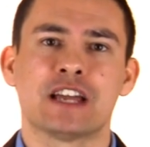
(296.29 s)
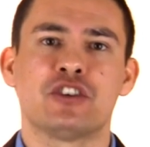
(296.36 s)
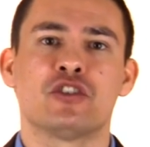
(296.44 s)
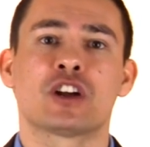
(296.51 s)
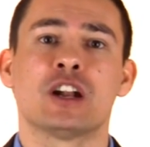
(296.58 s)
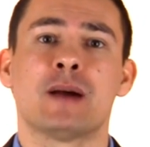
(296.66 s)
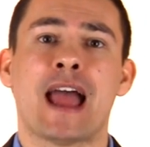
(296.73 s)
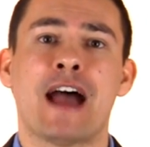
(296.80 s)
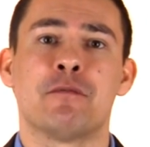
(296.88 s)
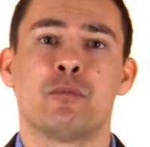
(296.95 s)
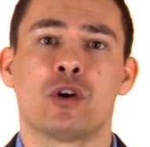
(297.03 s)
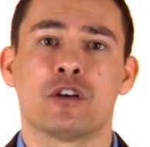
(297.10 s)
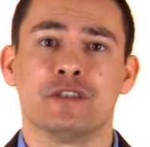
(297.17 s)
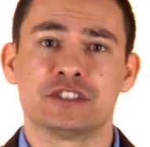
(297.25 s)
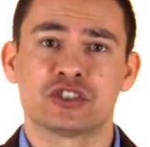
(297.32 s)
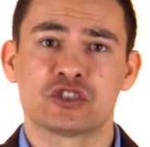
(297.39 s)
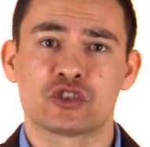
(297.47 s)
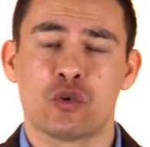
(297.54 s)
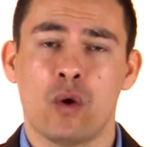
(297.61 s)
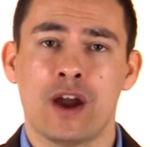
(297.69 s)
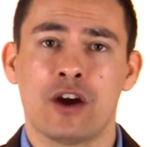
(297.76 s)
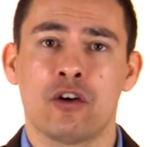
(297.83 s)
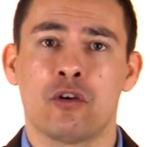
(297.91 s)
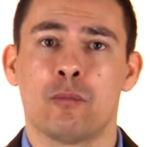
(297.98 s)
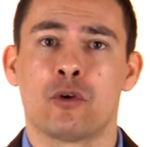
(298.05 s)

like you're going to have more of a square,